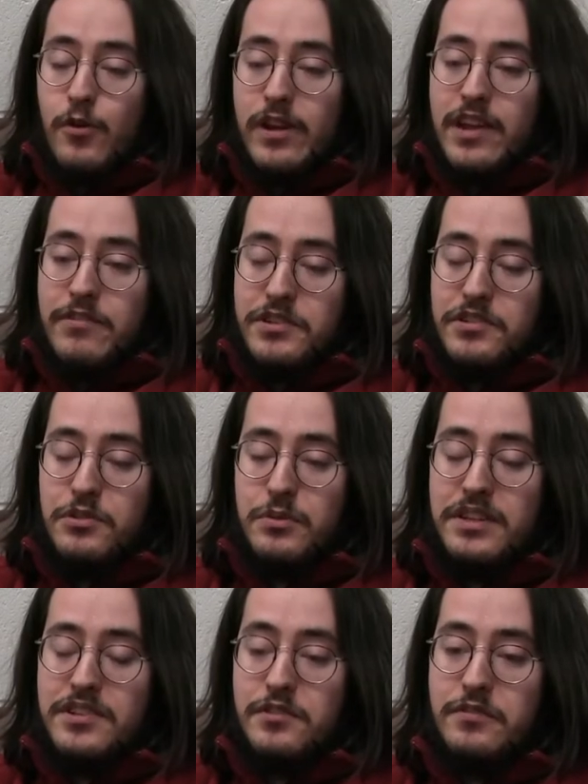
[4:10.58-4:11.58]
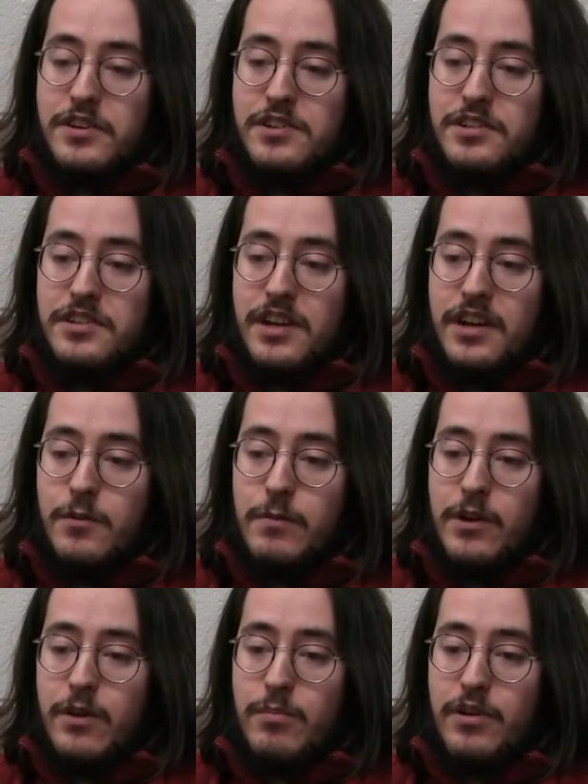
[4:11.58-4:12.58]
McCoy gave us 2 weeks to finish this
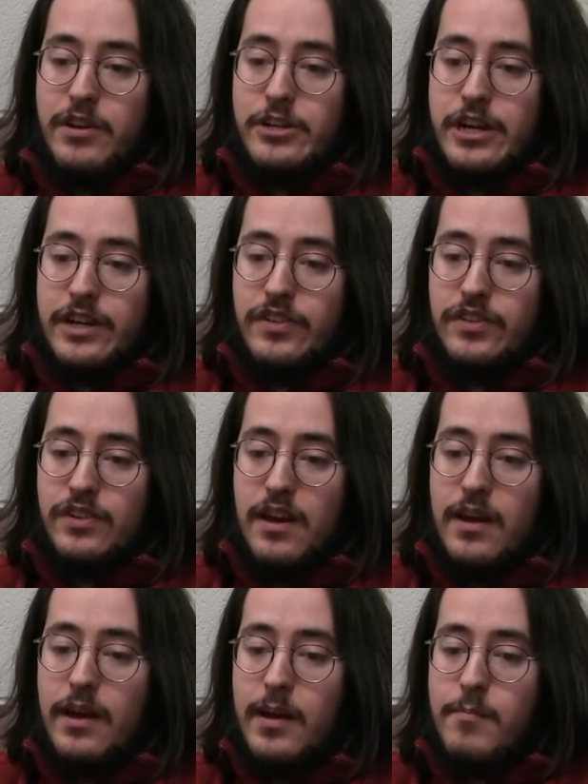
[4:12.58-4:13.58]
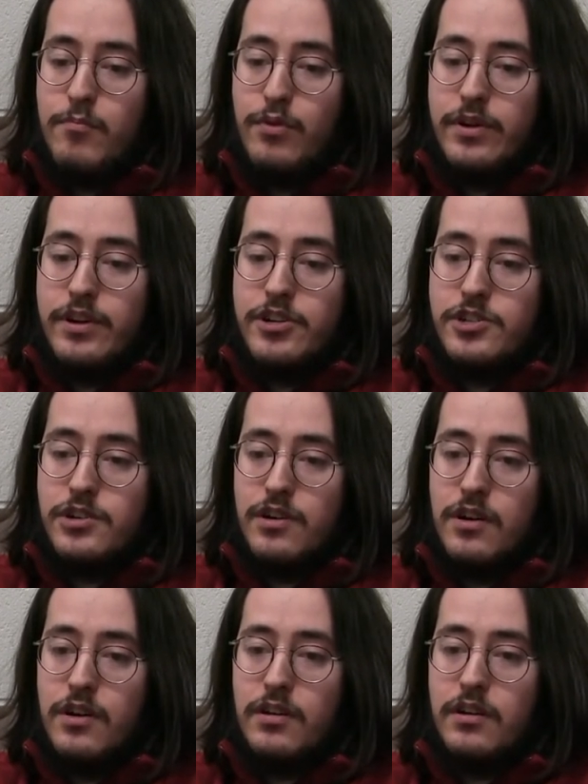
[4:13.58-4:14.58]
documentary project. I'm pretty
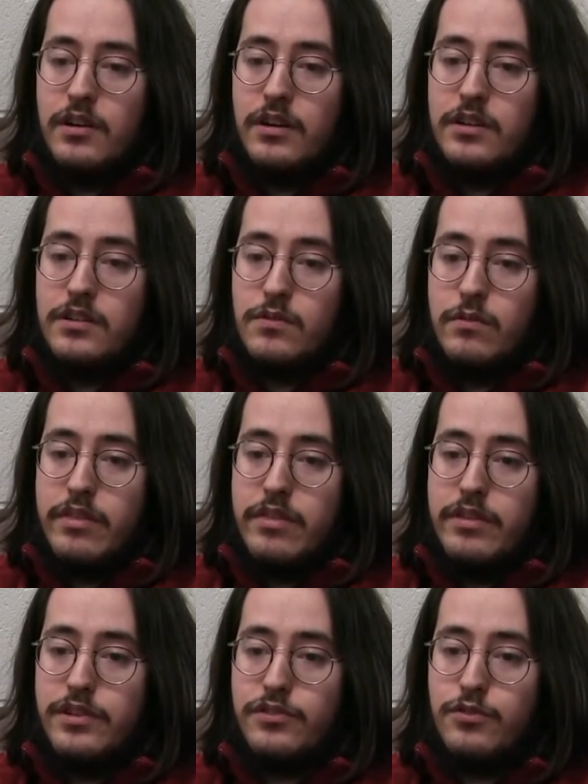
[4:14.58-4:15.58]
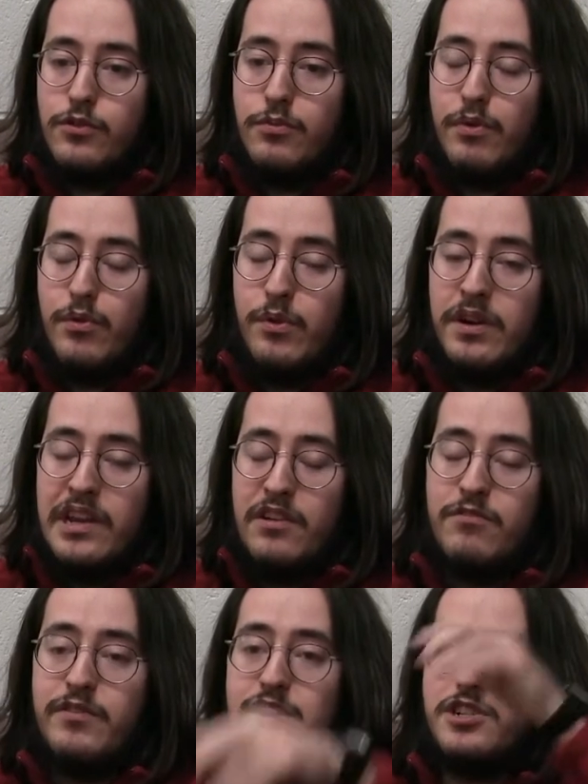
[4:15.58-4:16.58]
sure with this group we wouldn't
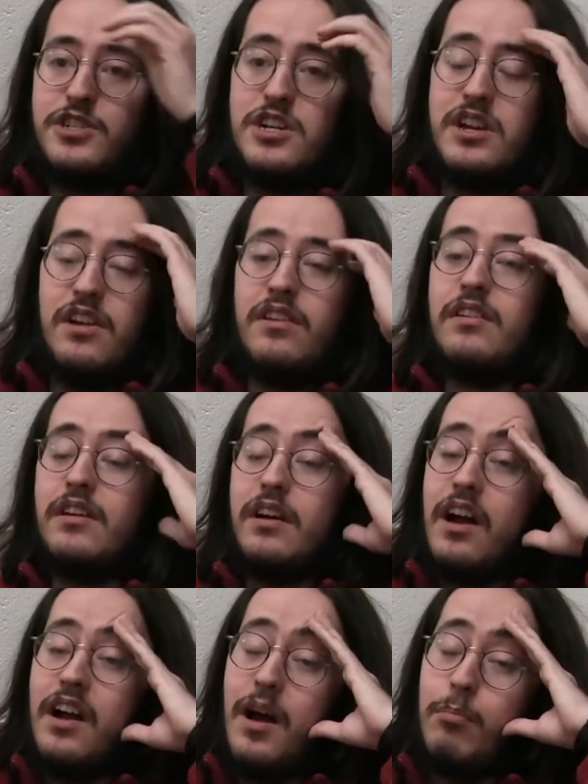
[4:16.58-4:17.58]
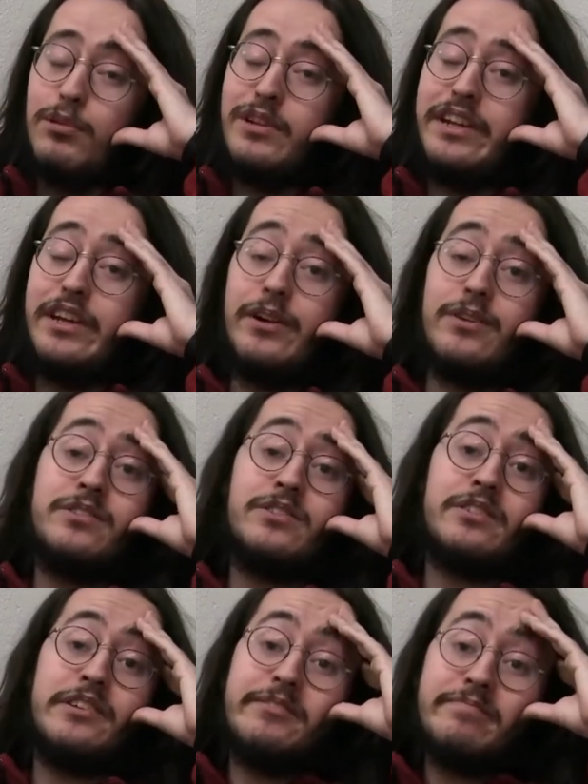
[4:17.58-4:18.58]
get finished in a couple of
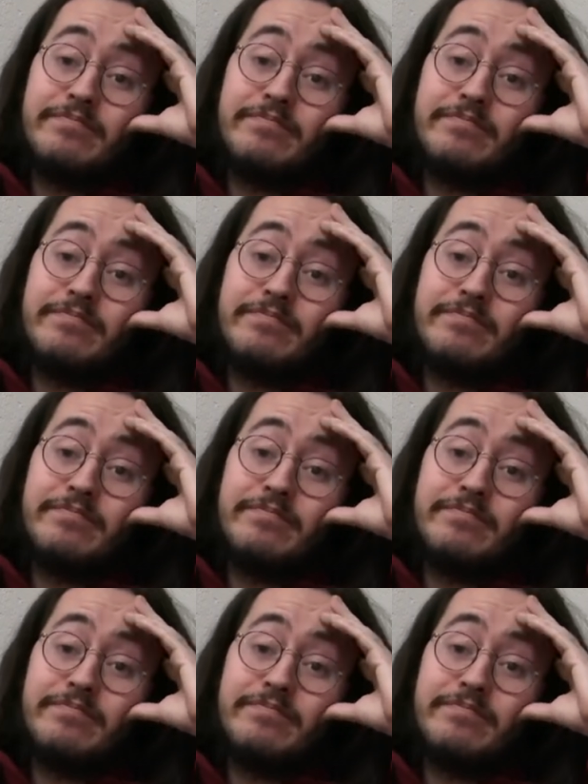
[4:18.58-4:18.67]
years.